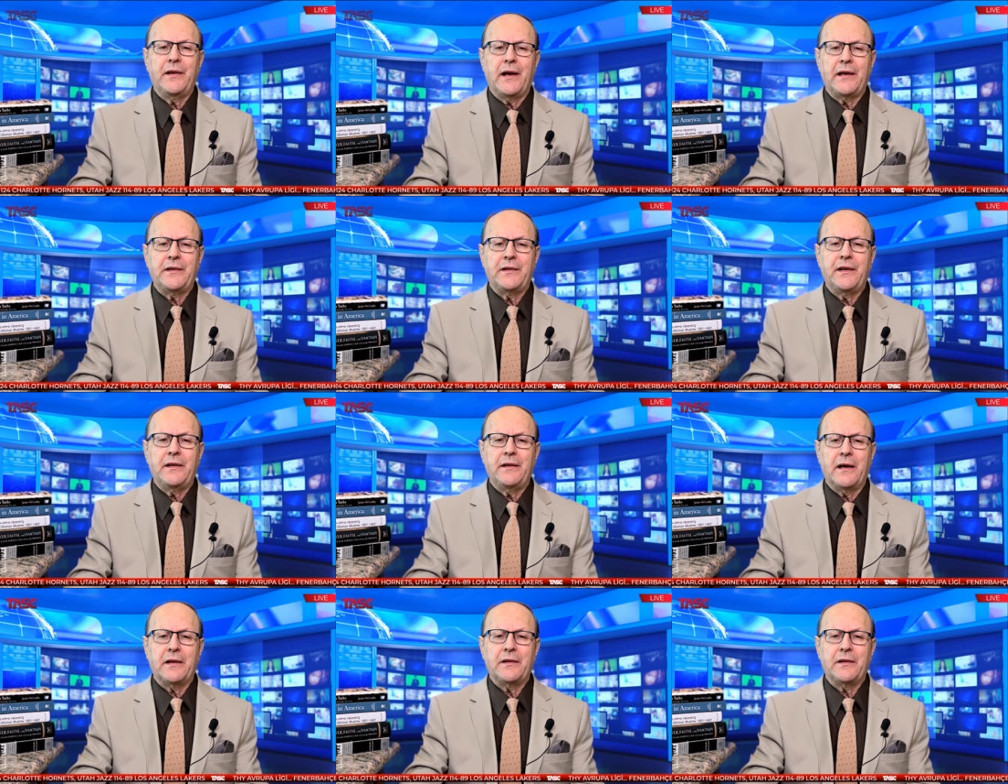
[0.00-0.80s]

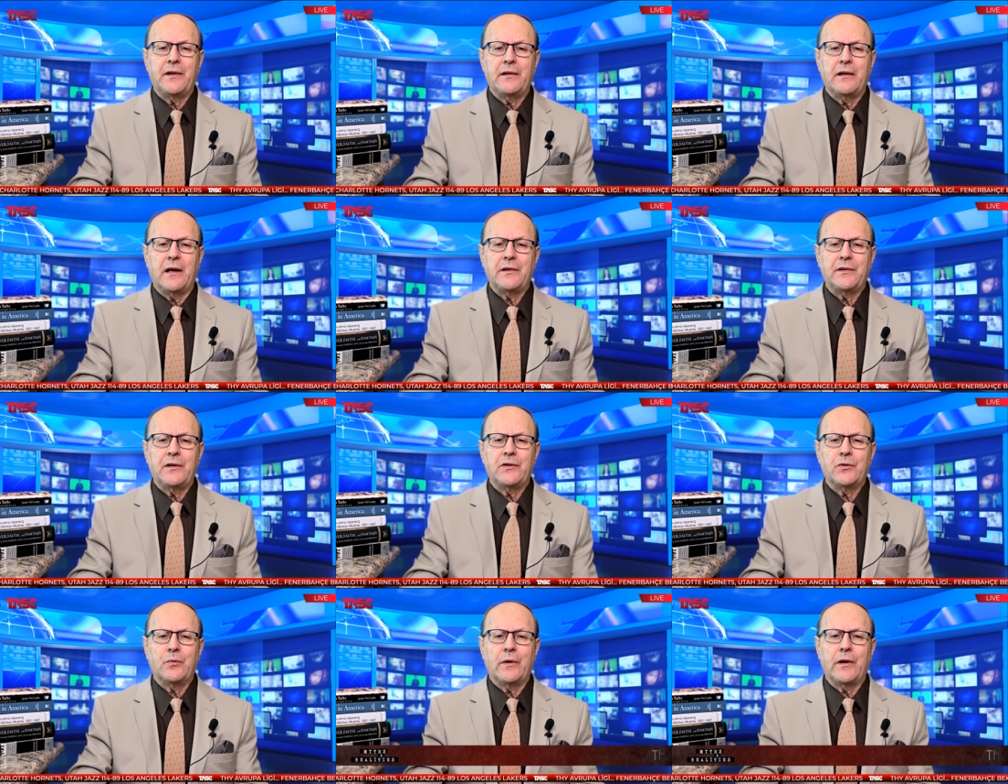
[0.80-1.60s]
nineteen nineteen to
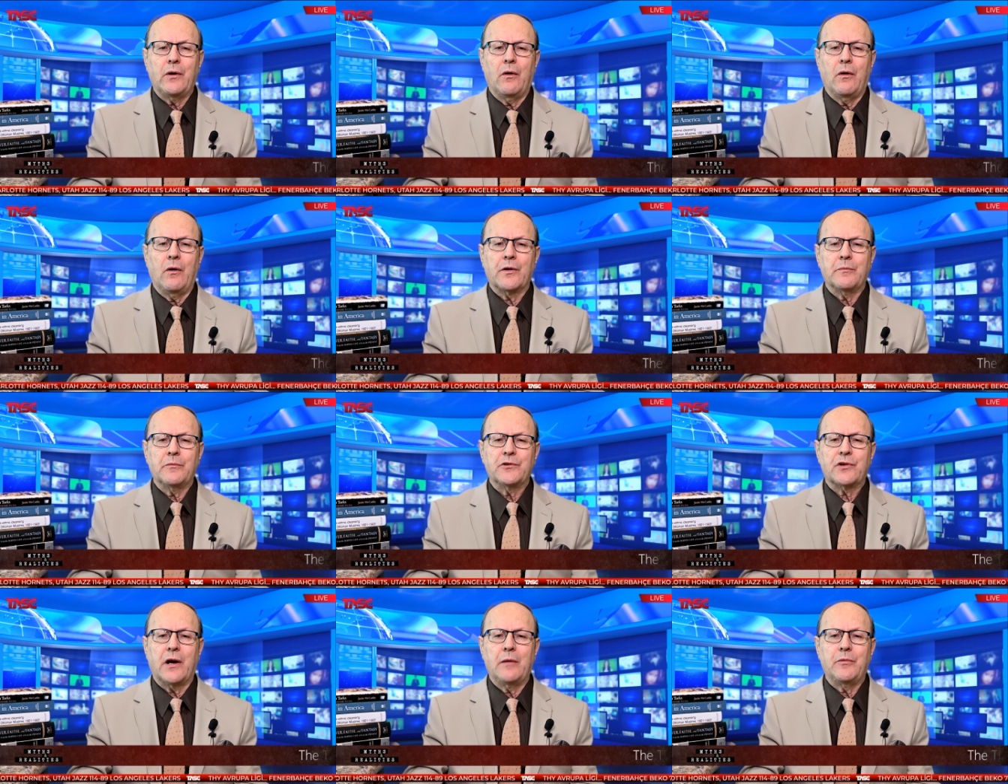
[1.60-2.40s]
nineteen twenty
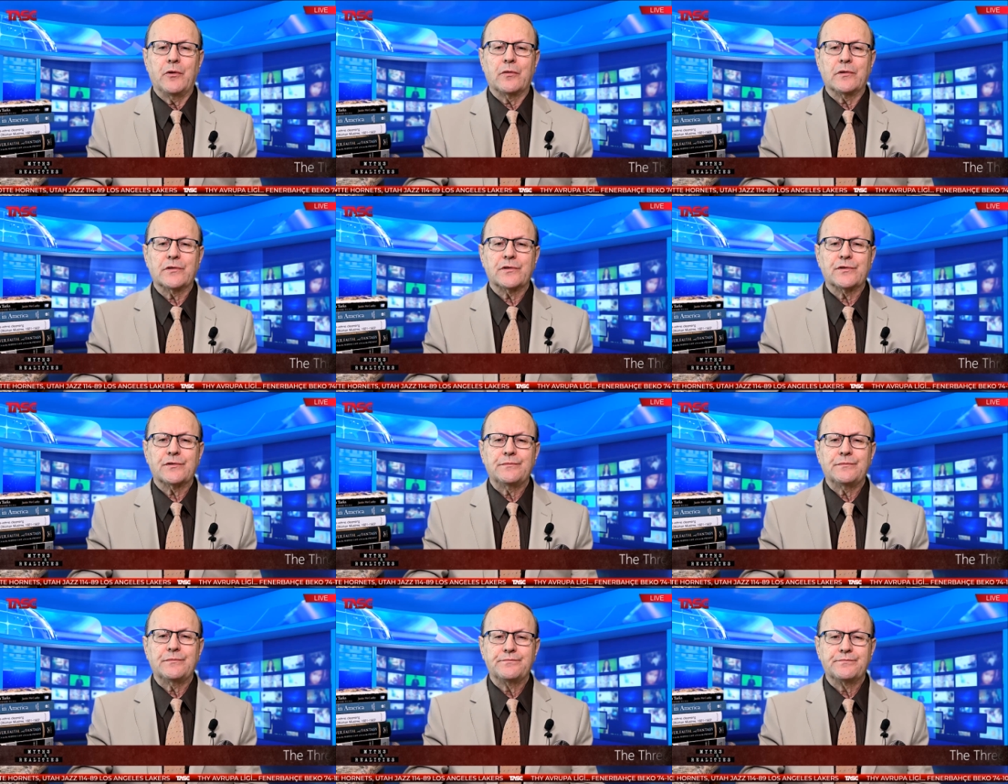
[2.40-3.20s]
Ottoman tribunals.